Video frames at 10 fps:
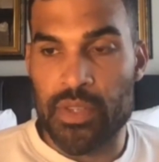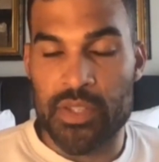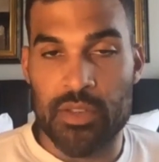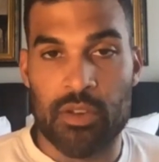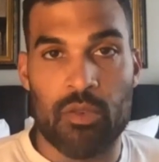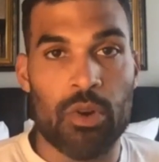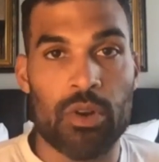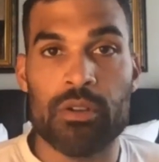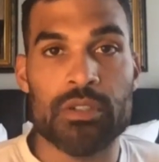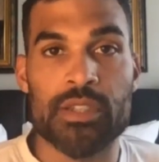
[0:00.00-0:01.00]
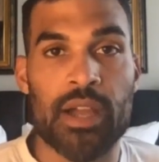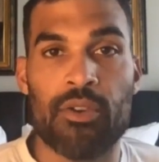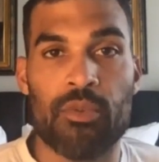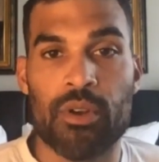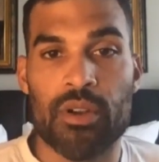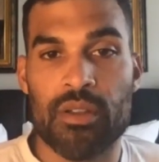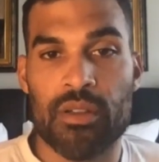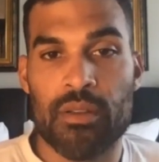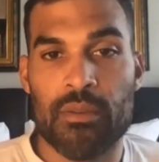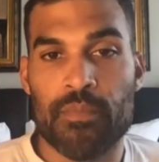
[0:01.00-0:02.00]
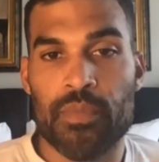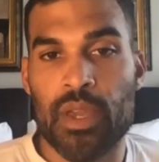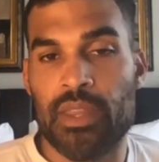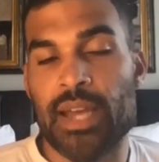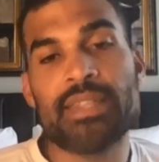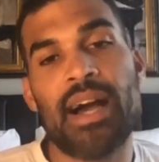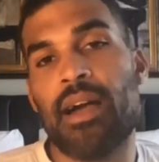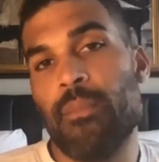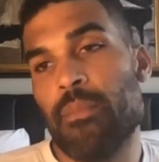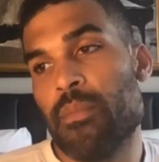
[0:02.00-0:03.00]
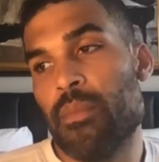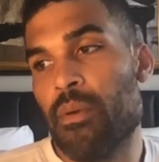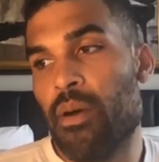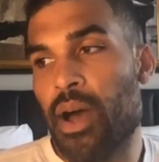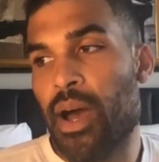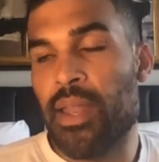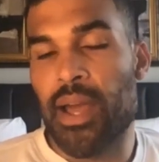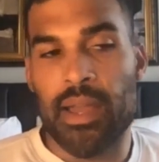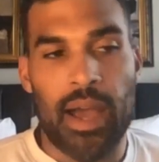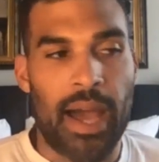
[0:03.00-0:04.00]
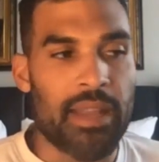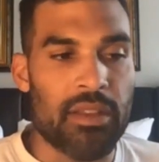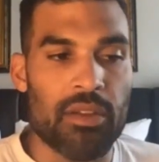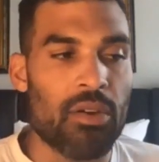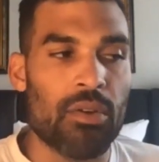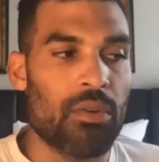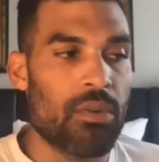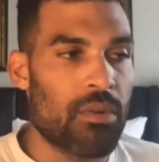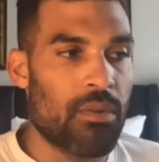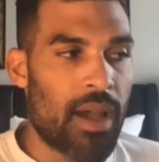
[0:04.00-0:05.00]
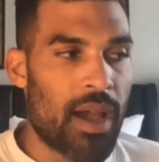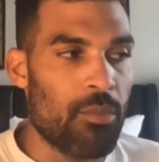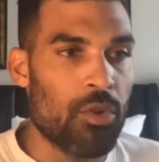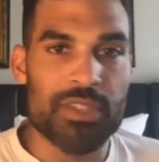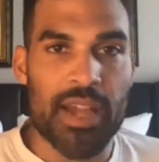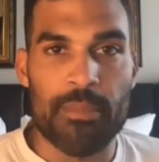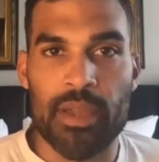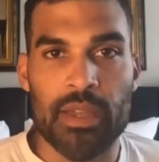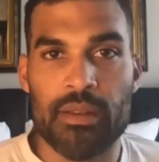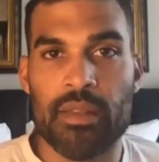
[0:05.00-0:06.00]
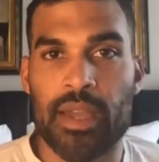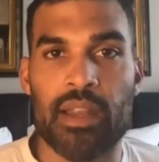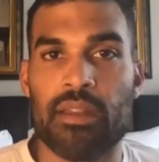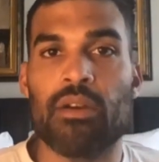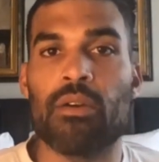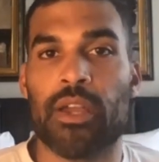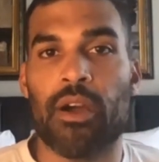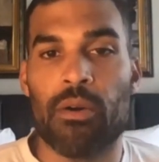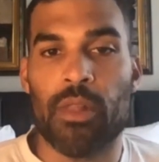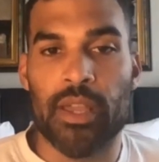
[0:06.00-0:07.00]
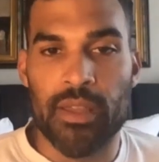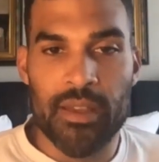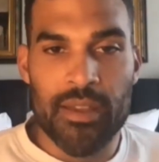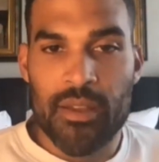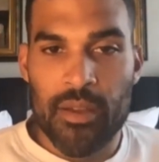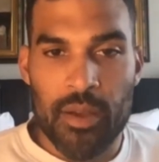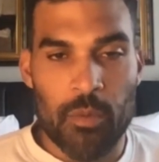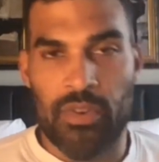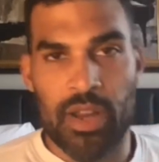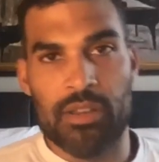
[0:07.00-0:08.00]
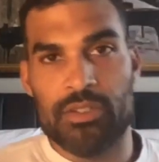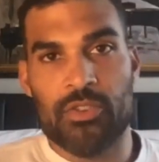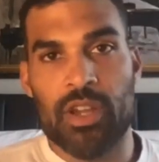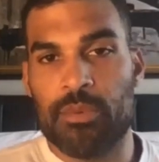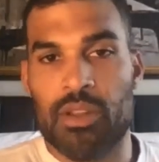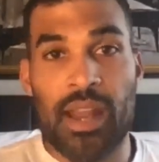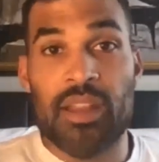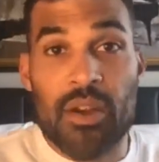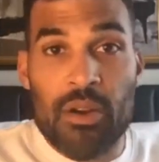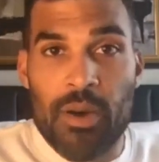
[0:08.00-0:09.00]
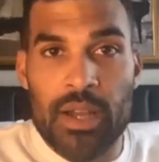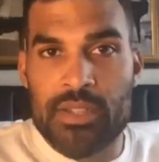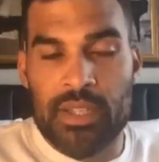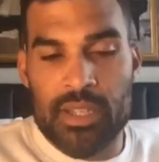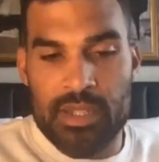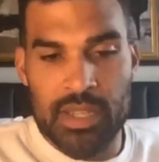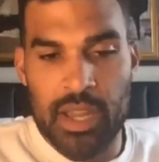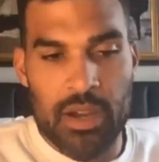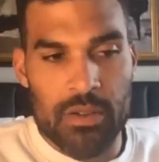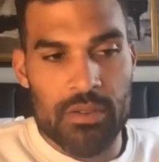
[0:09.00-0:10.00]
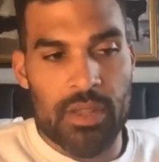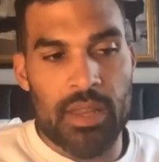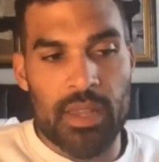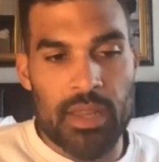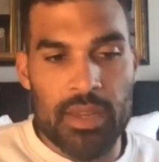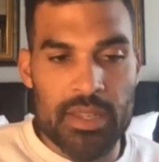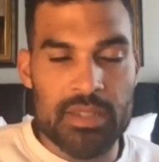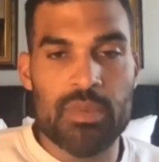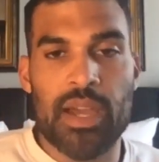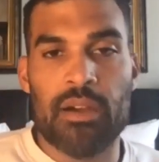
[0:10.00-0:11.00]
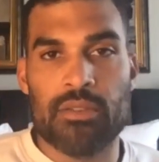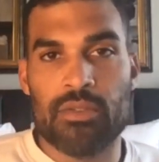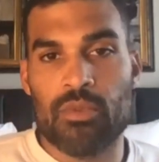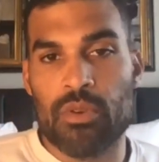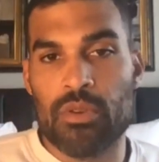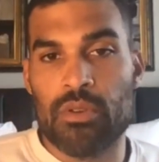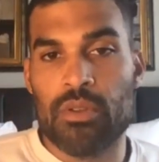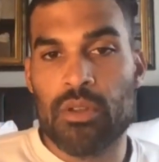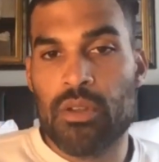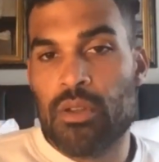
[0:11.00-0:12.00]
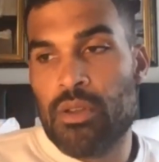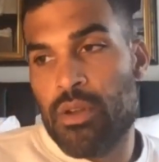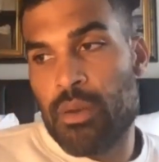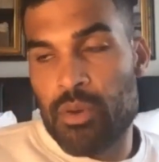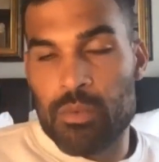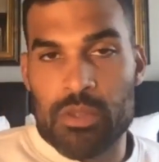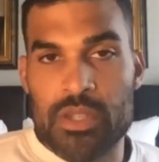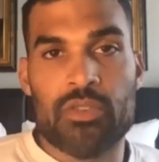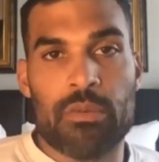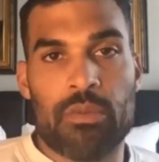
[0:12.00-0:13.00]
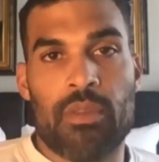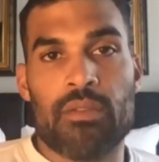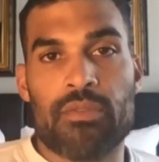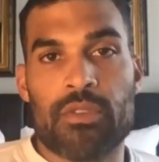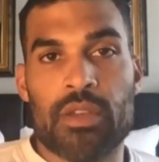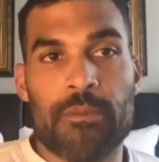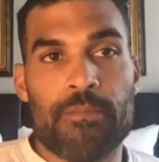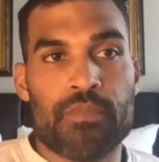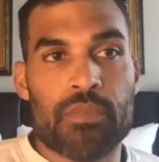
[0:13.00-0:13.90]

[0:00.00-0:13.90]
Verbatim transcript: it's either going to work or it's not going to work at that time I, I i didn't know how movies got made like i didn't know like oh like if i need a script or i didn't know i just like this is a character that, that needs to be out into the world i'm going to release a crypto natively